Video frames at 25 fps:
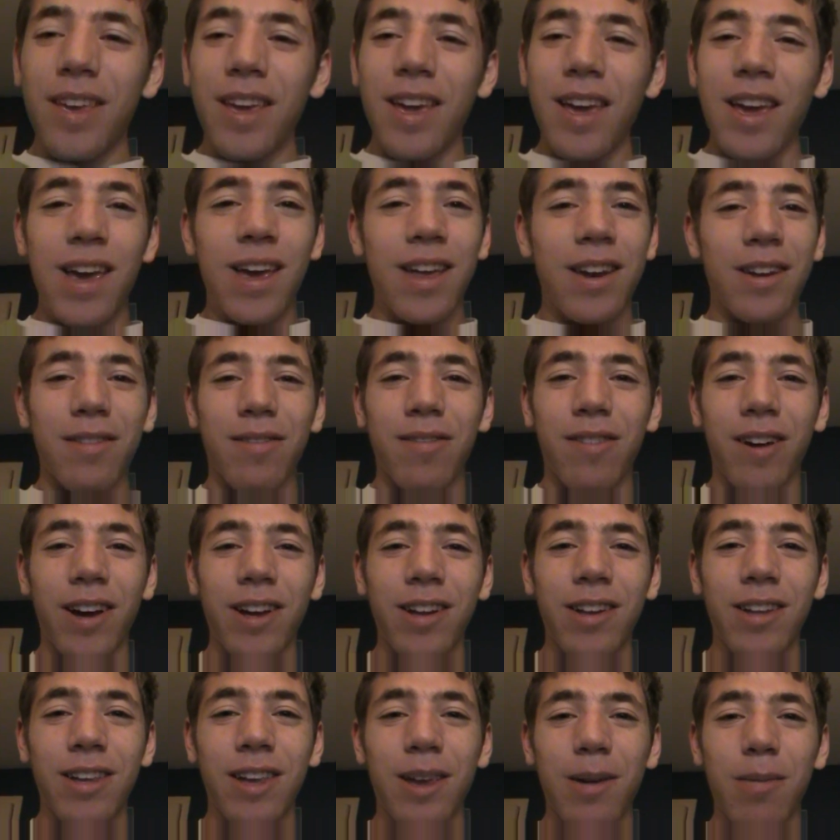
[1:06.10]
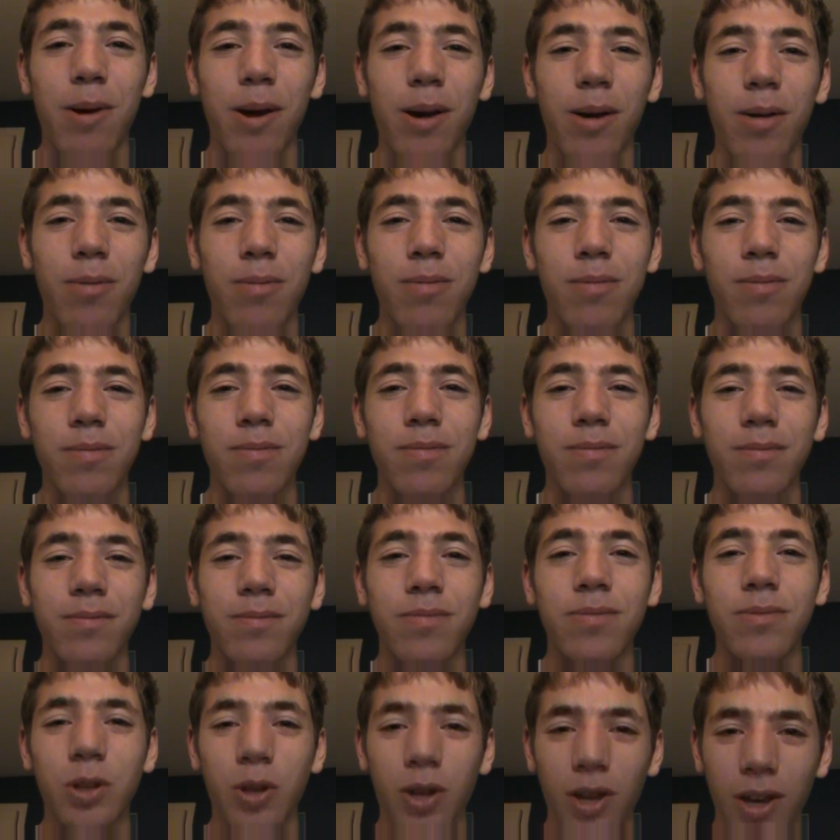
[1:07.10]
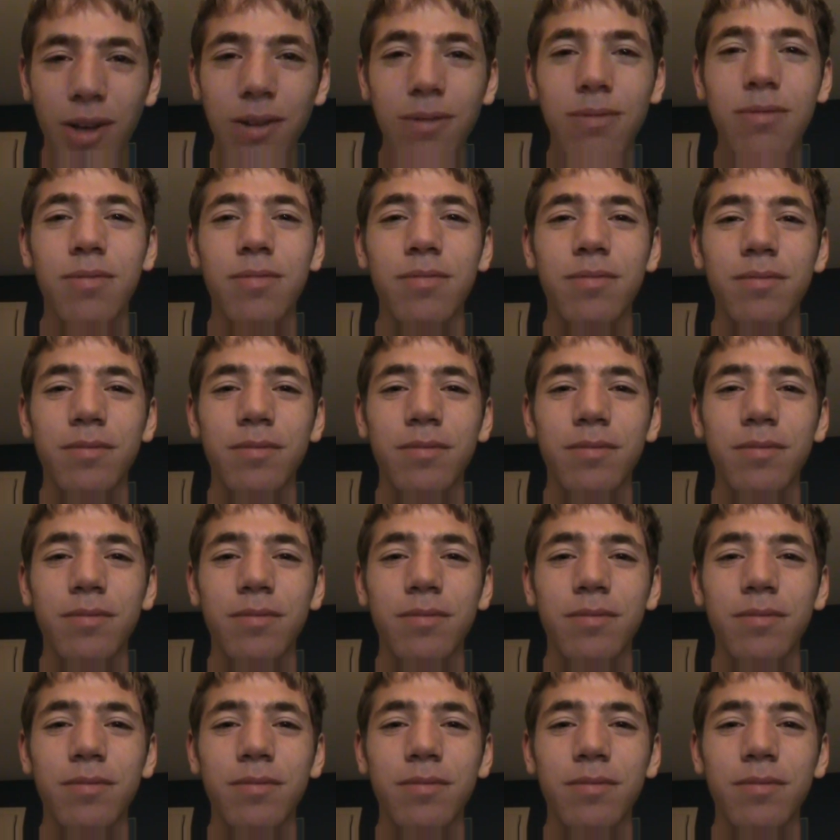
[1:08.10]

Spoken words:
And it finally came out. Okay?